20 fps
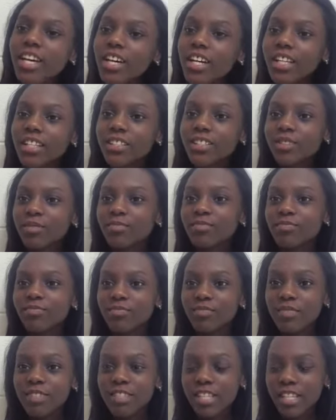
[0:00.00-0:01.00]

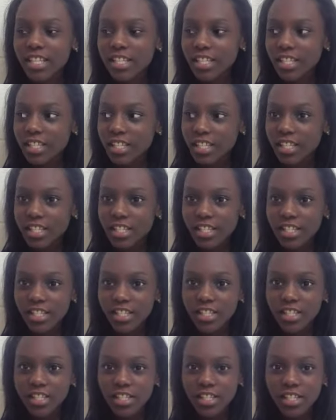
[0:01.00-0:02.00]
Um, isn't
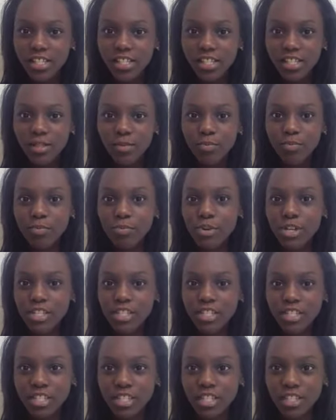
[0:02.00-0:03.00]
he the
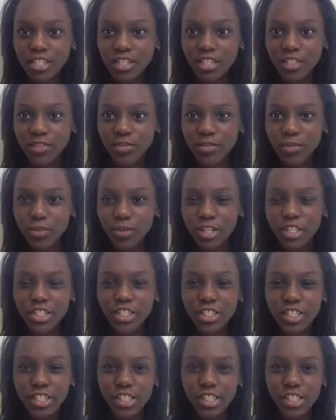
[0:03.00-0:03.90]
president of Russia?